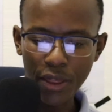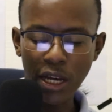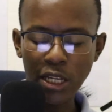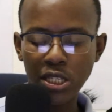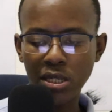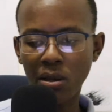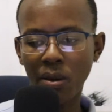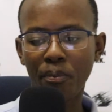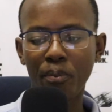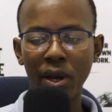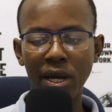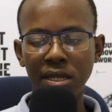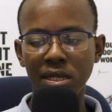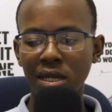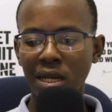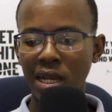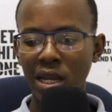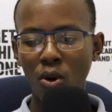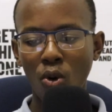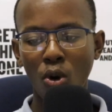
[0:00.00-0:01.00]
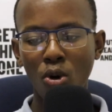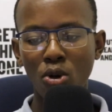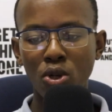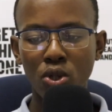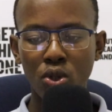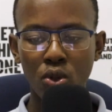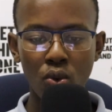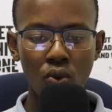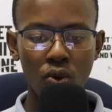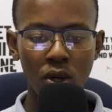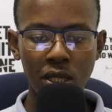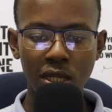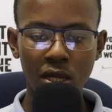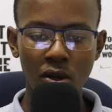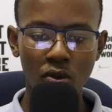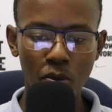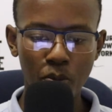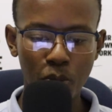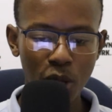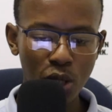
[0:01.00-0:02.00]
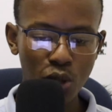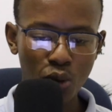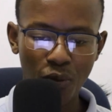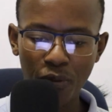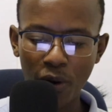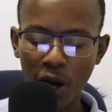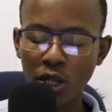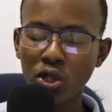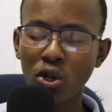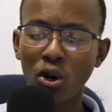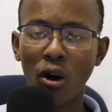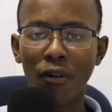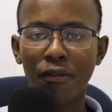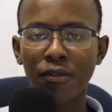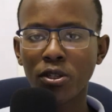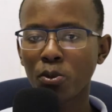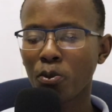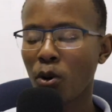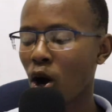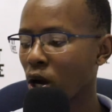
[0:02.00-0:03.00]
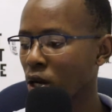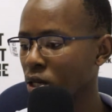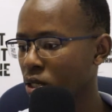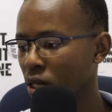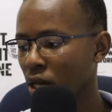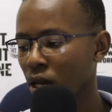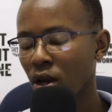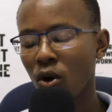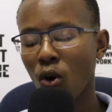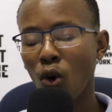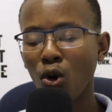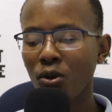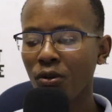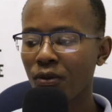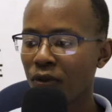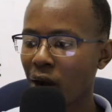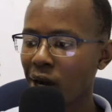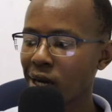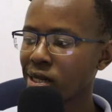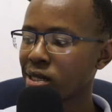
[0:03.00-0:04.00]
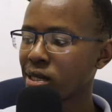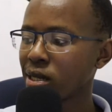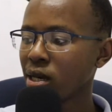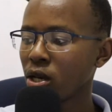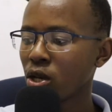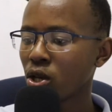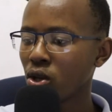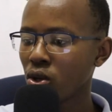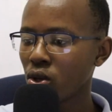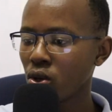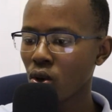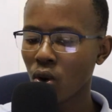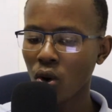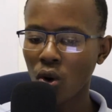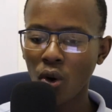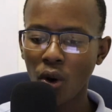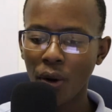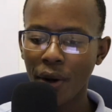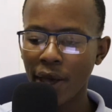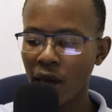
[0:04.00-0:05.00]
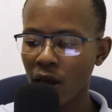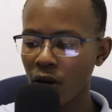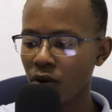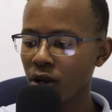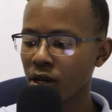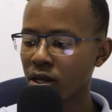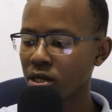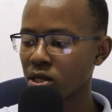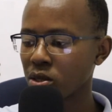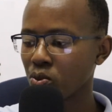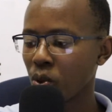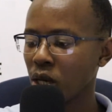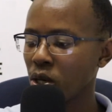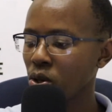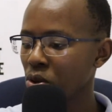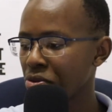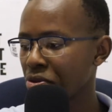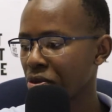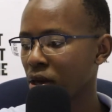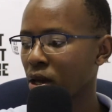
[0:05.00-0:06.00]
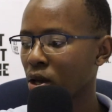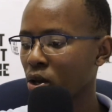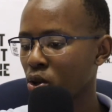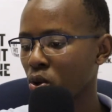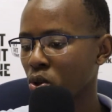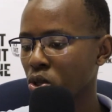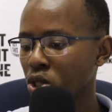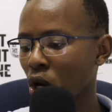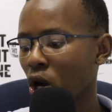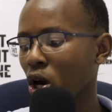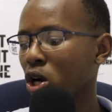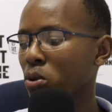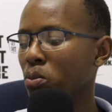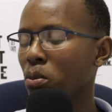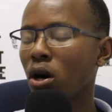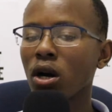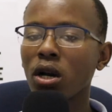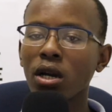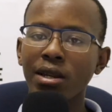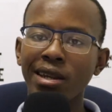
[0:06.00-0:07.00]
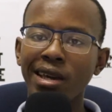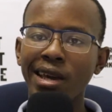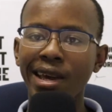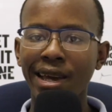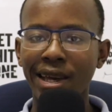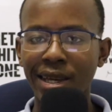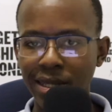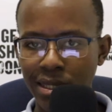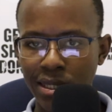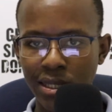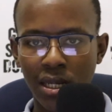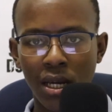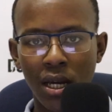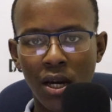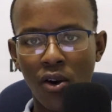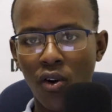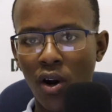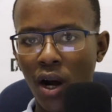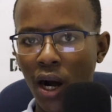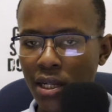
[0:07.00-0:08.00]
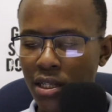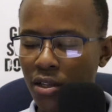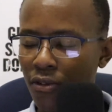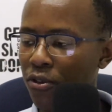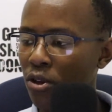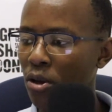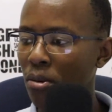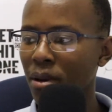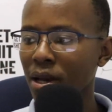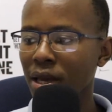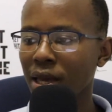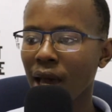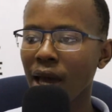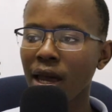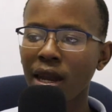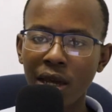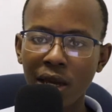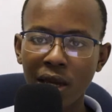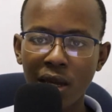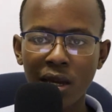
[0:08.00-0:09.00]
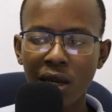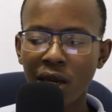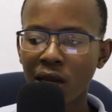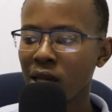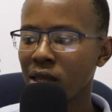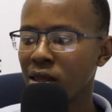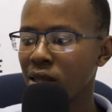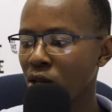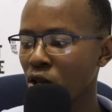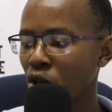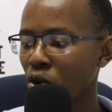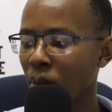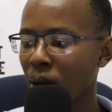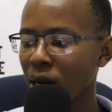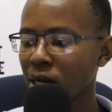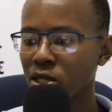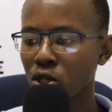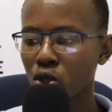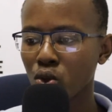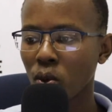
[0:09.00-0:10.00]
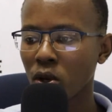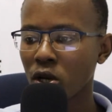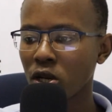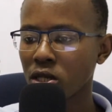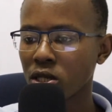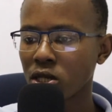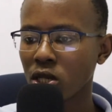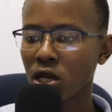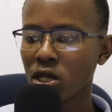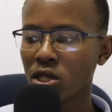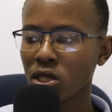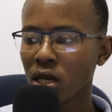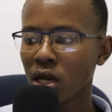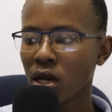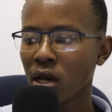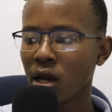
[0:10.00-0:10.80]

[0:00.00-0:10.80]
that's basically all you do. Rinse and repeat. You find your office parks, or you find your areas where you think your target market is, right? If you're a mechanic, then you might just want to search